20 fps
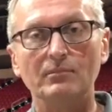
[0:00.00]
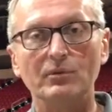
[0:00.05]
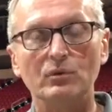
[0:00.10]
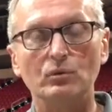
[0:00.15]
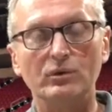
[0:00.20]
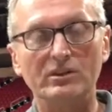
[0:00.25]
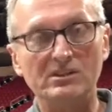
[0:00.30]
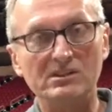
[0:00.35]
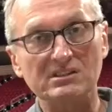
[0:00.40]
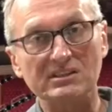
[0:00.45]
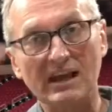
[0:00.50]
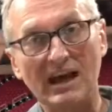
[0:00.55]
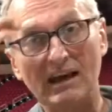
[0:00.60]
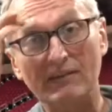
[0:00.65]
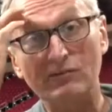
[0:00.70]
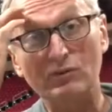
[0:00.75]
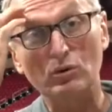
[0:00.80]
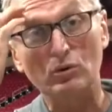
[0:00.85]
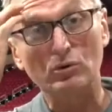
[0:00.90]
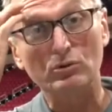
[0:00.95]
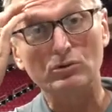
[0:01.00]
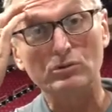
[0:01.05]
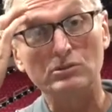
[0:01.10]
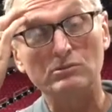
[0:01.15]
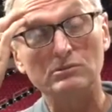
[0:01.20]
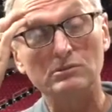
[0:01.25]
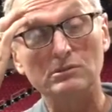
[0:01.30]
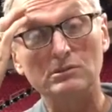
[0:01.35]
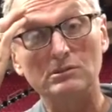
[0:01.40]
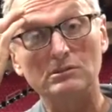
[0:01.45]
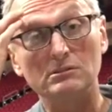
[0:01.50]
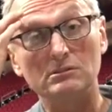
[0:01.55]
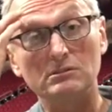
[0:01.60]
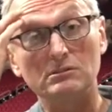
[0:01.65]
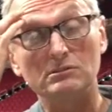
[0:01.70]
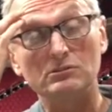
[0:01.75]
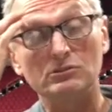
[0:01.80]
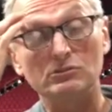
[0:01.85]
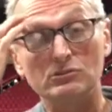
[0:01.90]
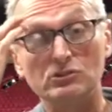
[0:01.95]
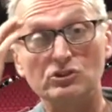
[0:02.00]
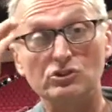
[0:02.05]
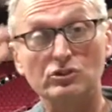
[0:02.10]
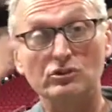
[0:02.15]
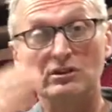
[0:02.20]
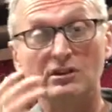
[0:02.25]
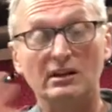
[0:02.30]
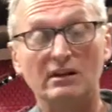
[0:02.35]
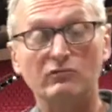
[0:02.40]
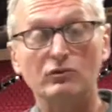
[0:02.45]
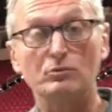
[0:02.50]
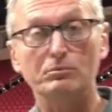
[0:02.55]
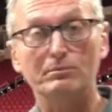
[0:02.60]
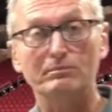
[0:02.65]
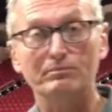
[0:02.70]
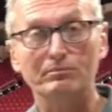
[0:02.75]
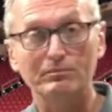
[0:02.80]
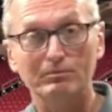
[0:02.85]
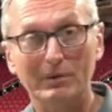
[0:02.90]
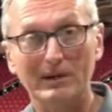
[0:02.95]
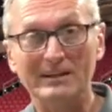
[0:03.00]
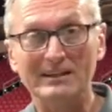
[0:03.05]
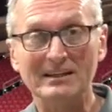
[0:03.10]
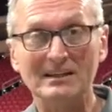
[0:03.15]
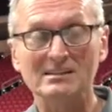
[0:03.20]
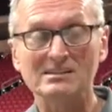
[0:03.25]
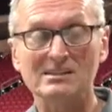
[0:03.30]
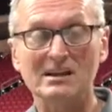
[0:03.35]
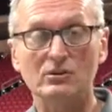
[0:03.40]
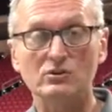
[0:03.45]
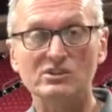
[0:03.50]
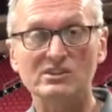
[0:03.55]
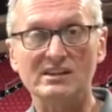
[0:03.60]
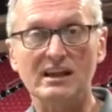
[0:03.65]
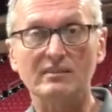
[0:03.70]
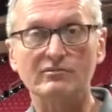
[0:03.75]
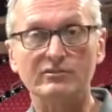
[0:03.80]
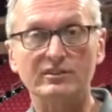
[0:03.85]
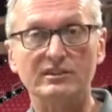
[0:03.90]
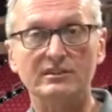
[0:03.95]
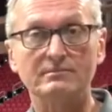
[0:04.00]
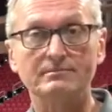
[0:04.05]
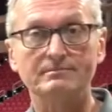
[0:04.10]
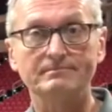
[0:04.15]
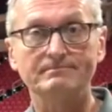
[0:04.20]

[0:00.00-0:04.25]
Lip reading: with the staff in order to ensure that everybody gets out safely?